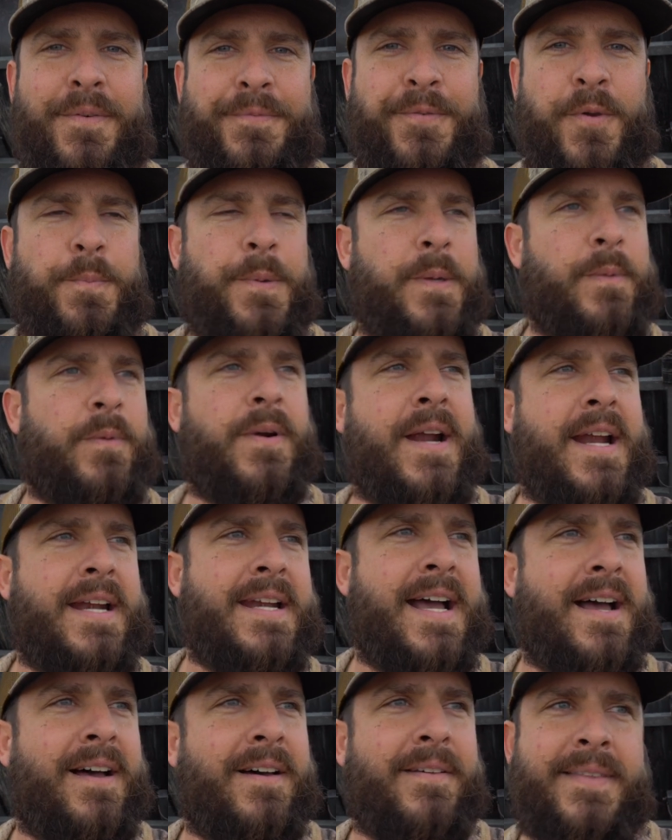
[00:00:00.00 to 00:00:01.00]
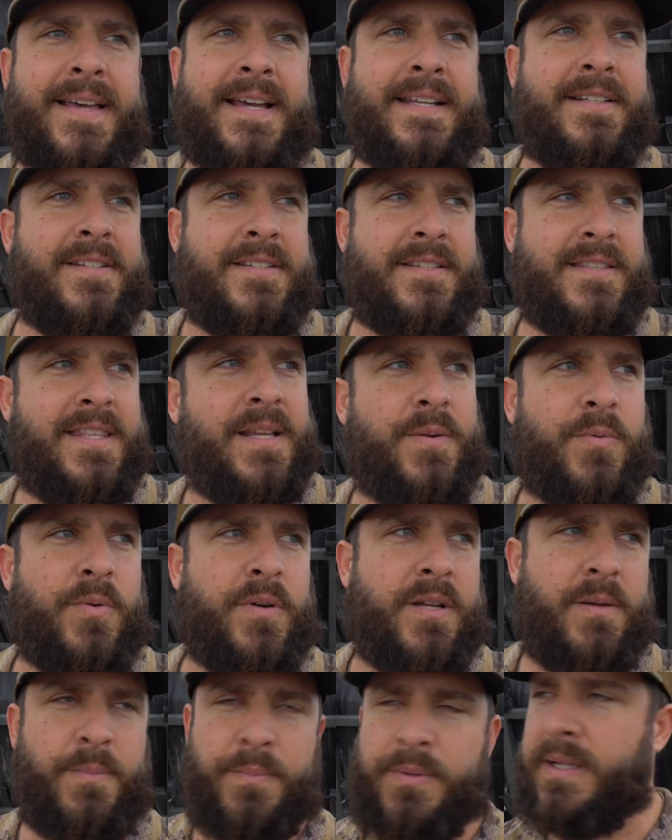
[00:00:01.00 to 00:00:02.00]
of a few people right now that just think
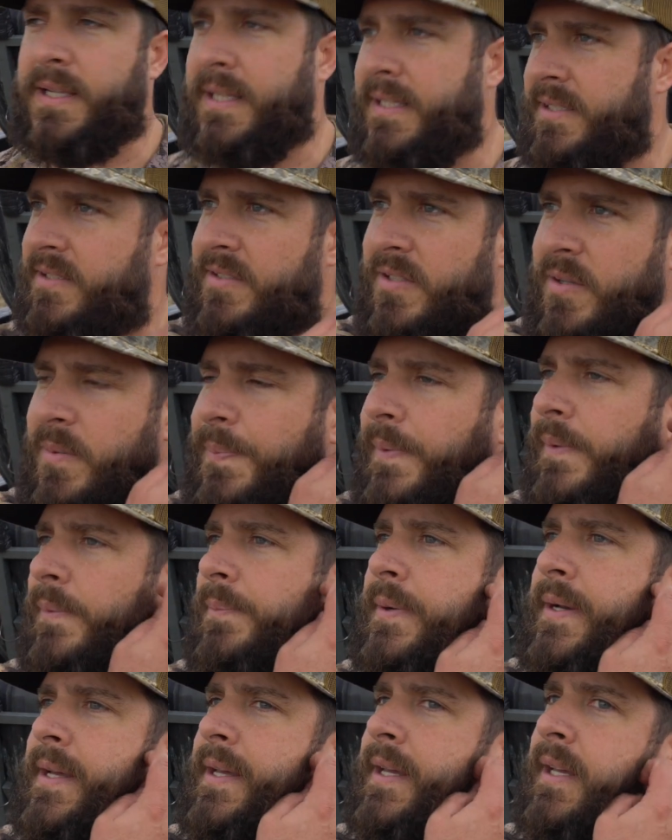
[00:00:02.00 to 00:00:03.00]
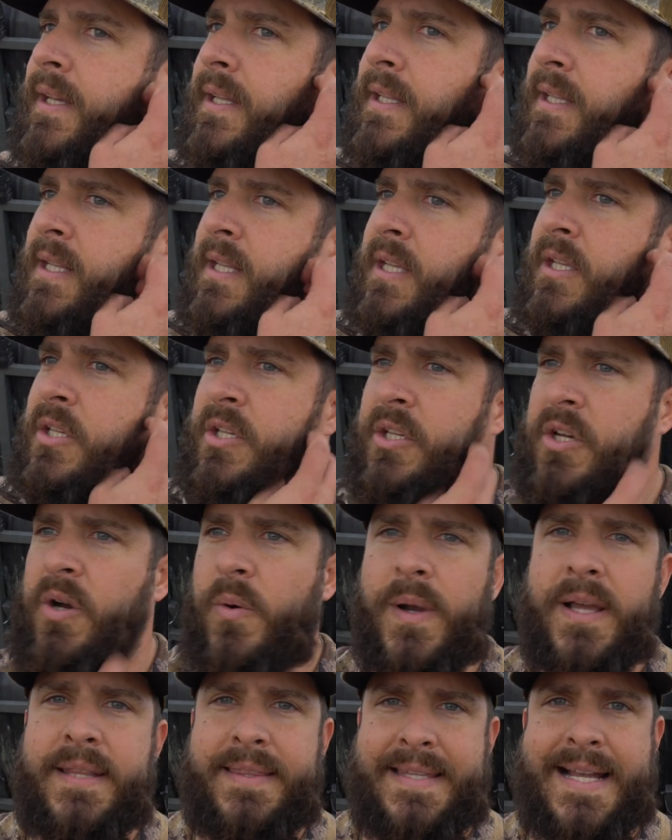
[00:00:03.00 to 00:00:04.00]
we're completely stupid, but you
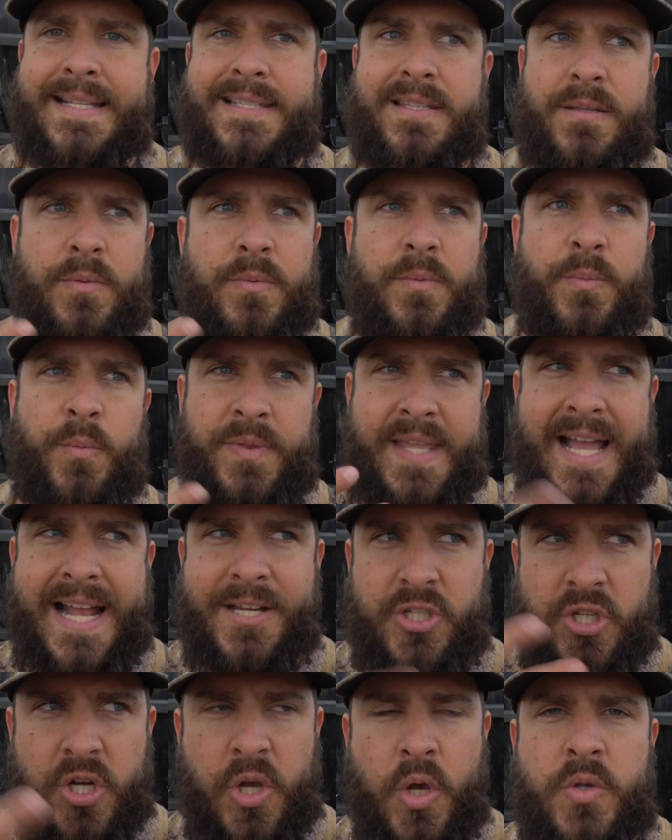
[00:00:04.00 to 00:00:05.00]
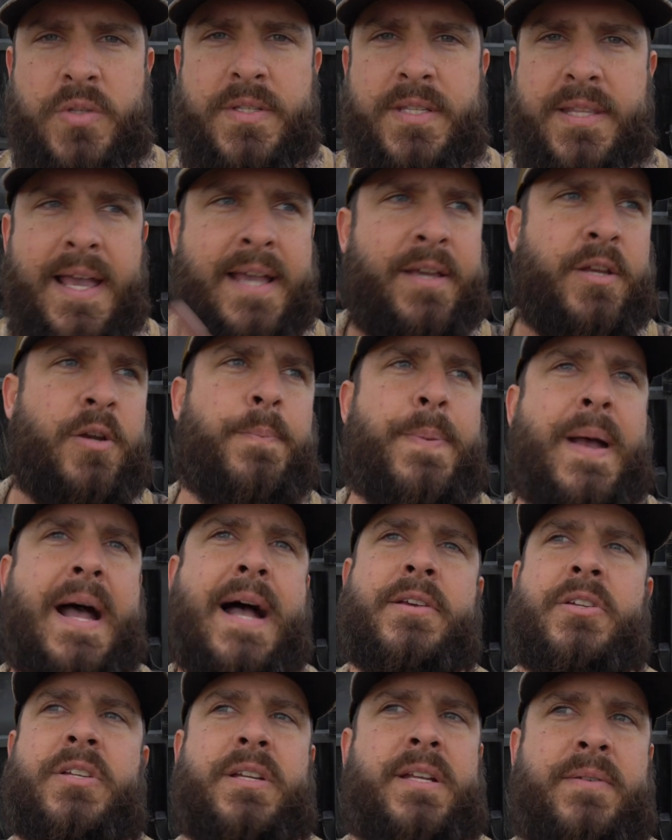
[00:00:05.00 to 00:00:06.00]
know what? That shows that you're
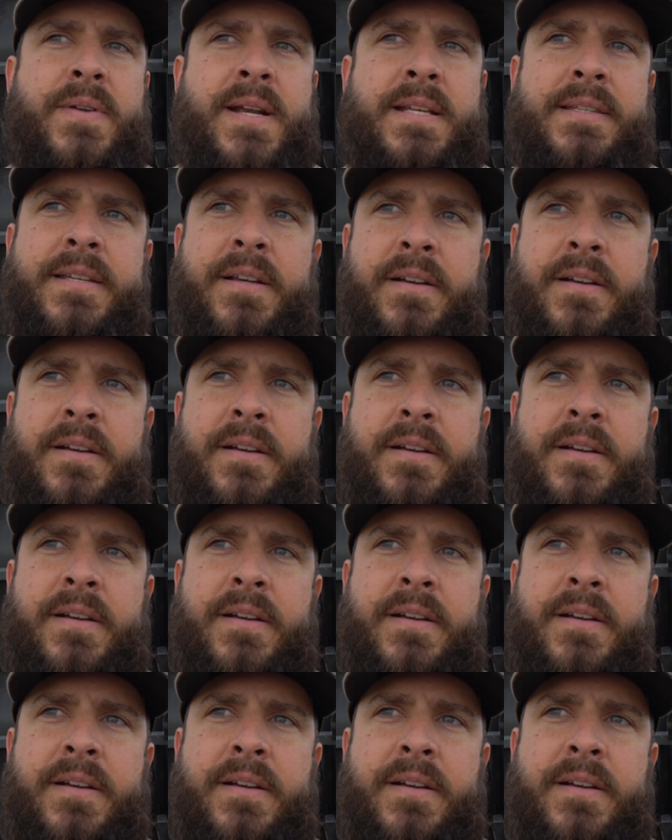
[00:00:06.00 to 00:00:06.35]
passionate right